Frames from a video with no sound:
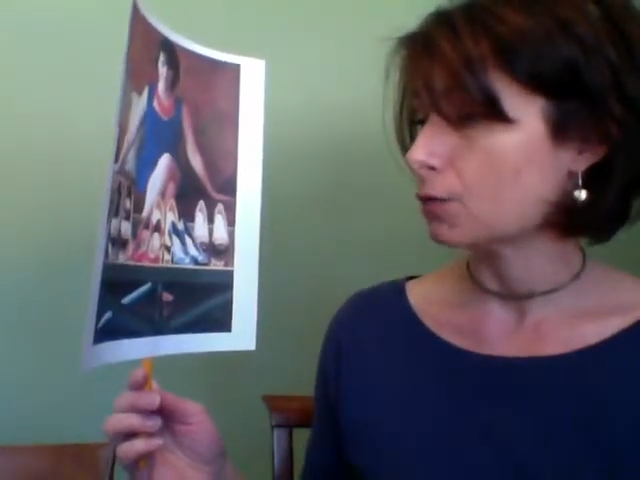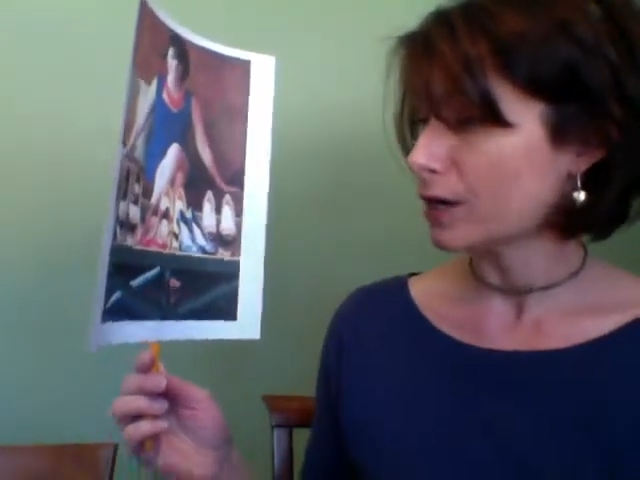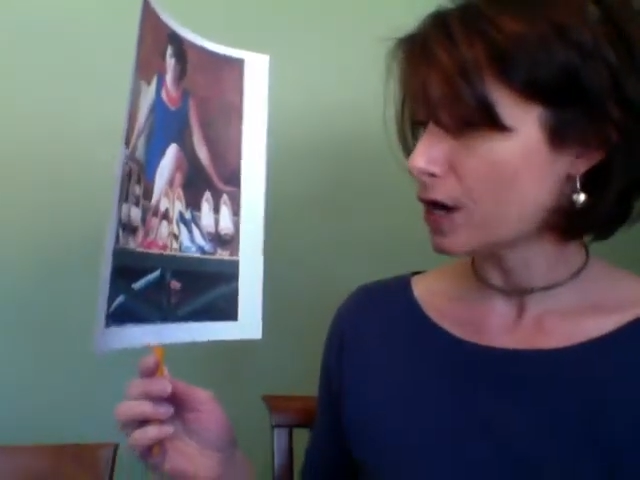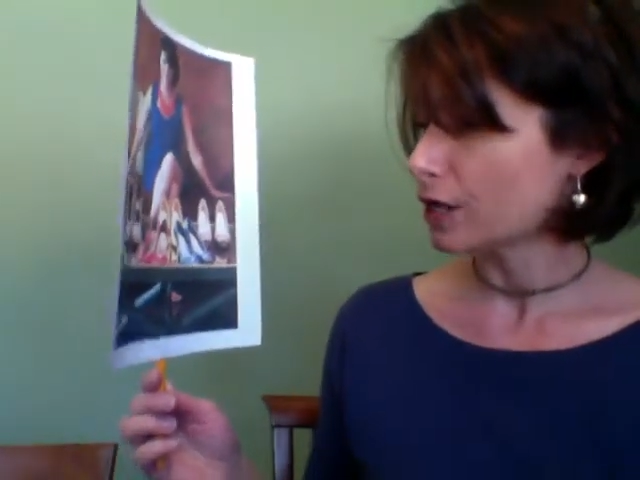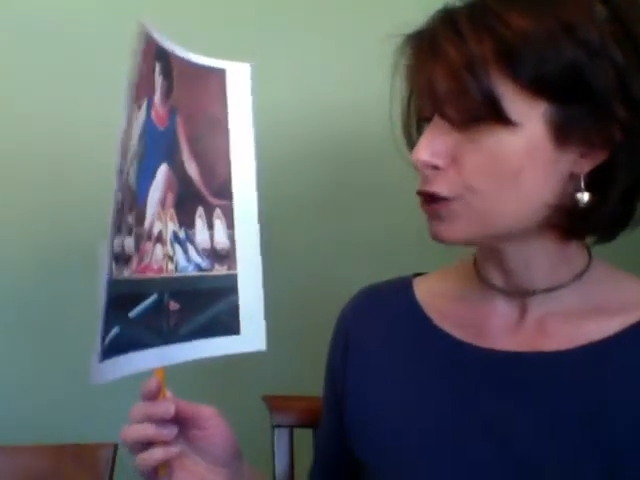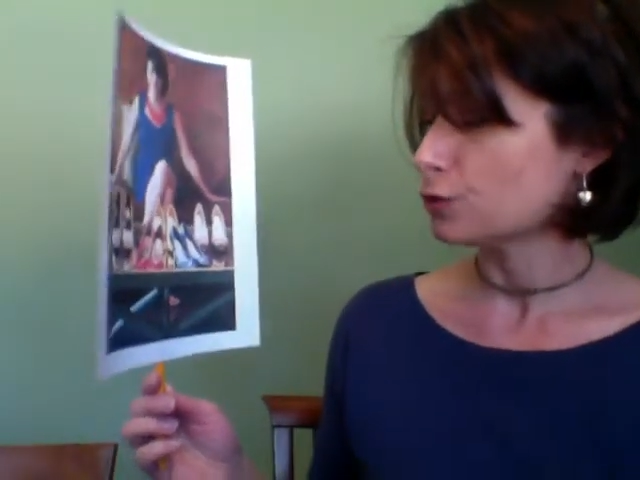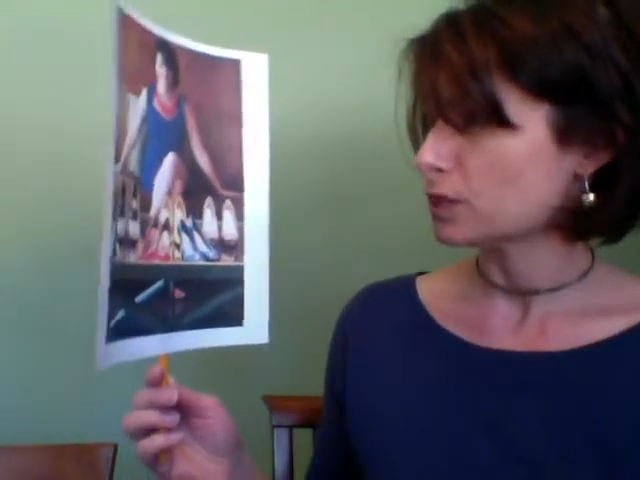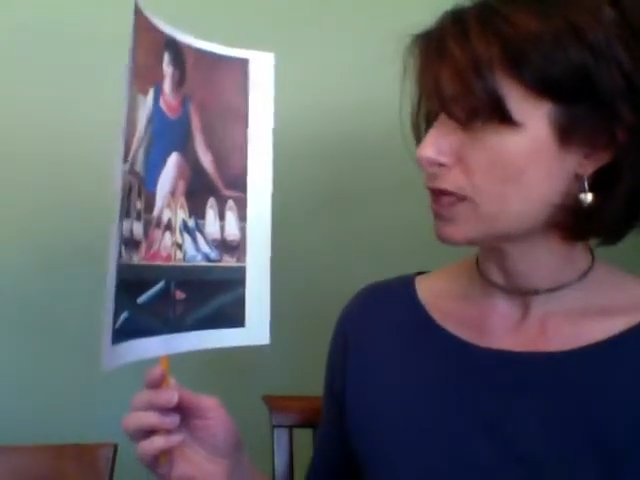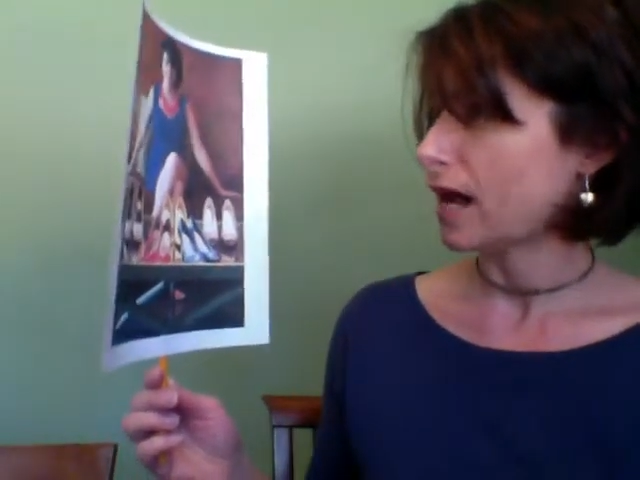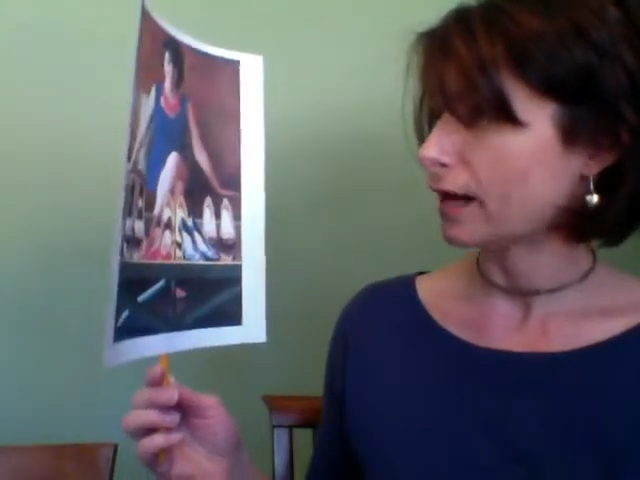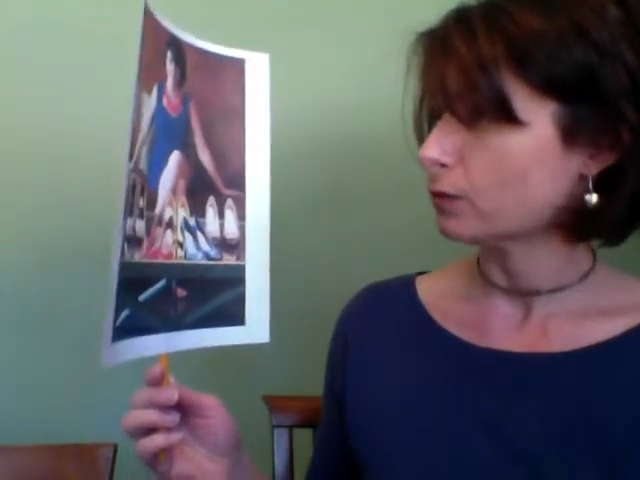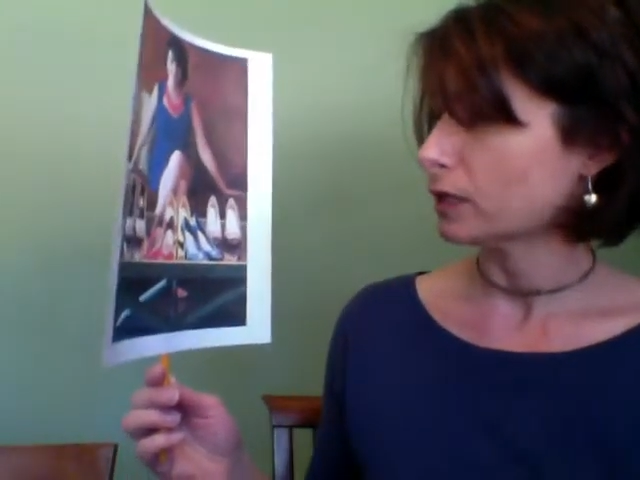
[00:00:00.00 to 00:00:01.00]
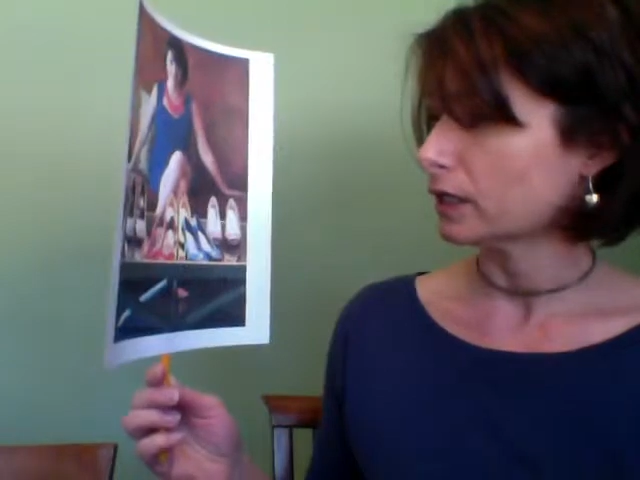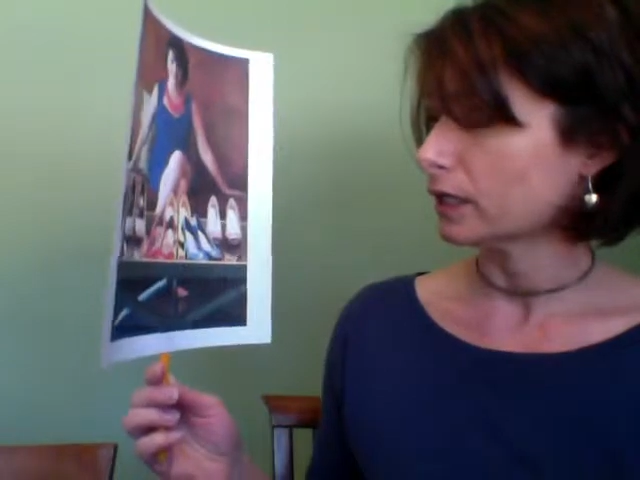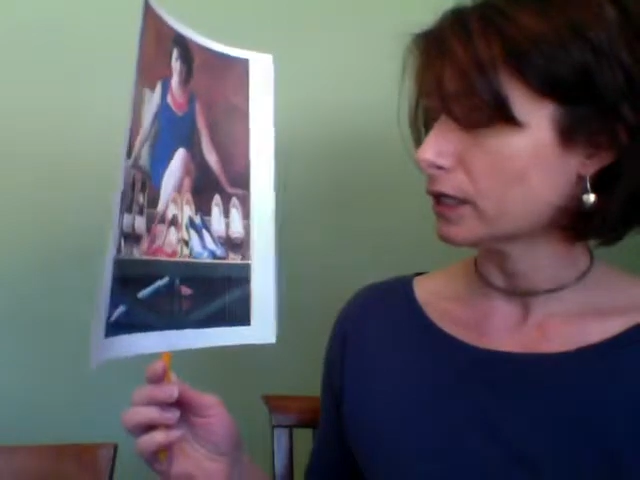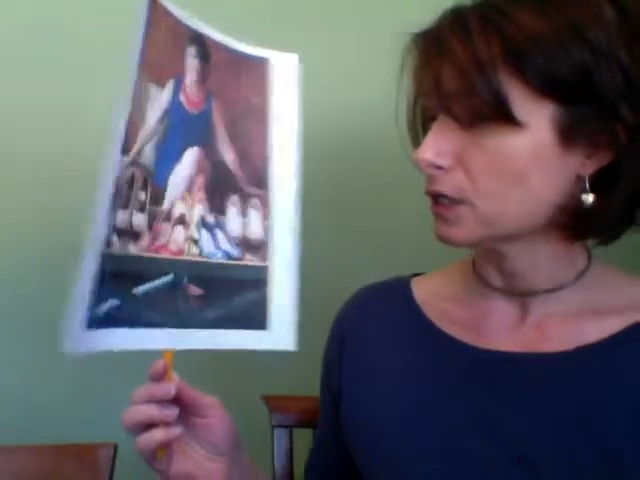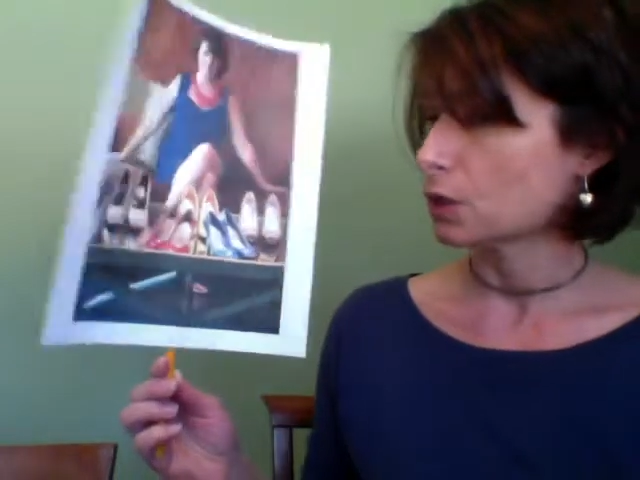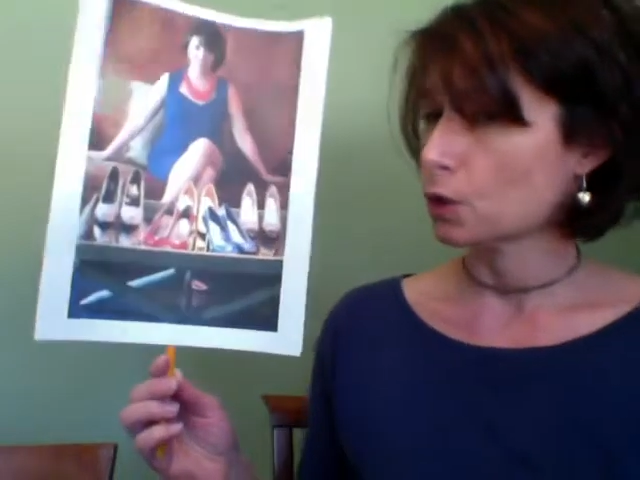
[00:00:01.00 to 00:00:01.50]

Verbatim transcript: where are you tonight, really?